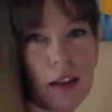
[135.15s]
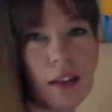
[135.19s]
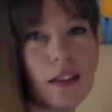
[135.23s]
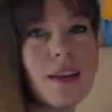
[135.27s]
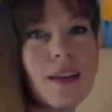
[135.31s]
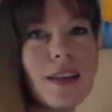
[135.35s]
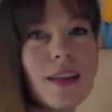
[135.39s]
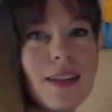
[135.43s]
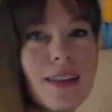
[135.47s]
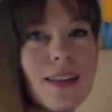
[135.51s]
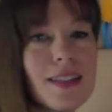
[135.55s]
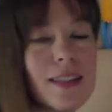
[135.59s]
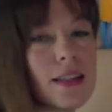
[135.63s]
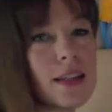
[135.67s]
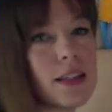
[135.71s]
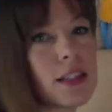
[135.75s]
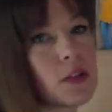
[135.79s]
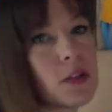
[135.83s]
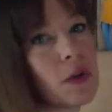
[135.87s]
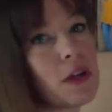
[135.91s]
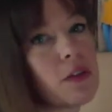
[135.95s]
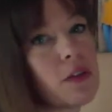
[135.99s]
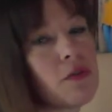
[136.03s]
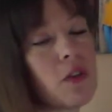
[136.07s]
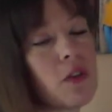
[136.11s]
The
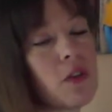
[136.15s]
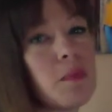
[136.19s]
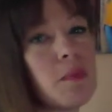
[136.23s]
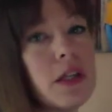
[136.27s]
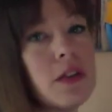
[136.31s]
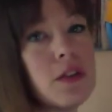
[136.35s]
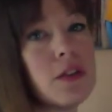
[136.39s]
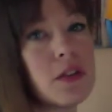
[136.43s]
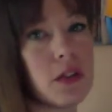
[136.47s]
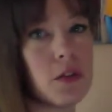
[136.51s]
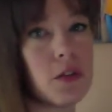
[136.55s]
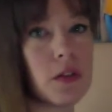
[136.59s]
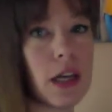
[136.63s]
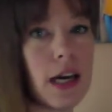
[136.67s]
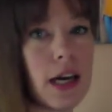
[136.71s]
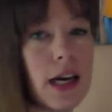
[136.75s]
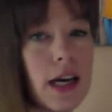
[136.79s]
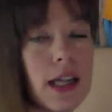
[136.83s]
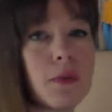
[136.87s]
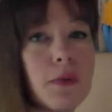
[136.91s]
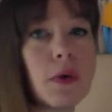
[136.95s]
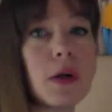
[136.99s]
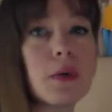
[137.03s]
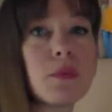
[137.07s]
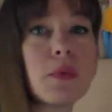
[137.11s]
easiest way for me to do
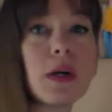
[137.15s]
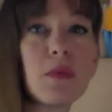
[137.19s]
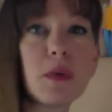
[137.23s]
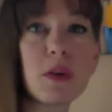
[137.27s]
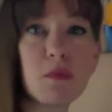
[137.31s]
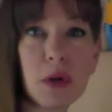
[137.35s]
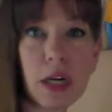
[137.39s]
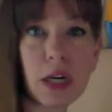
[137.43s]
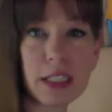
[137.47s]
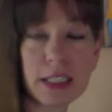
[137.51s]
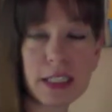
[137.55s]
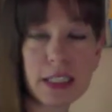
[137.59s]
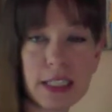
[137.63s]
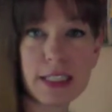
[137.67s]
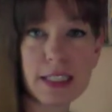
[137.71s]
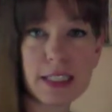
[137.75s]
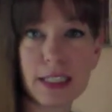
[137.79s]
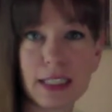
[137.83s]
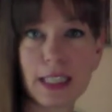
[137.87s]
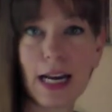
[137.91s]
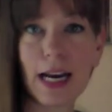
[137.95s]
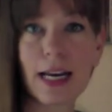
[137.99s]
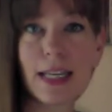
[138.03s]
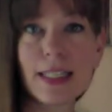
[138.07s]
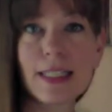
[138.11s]
that, and one way we practiced
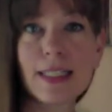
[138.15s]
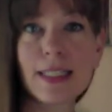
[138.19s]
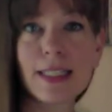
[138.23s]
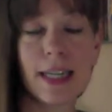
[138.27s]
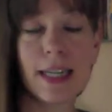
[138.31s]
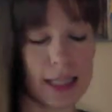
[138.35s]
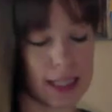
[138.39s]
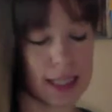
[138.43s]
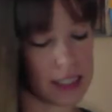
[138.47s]
in class,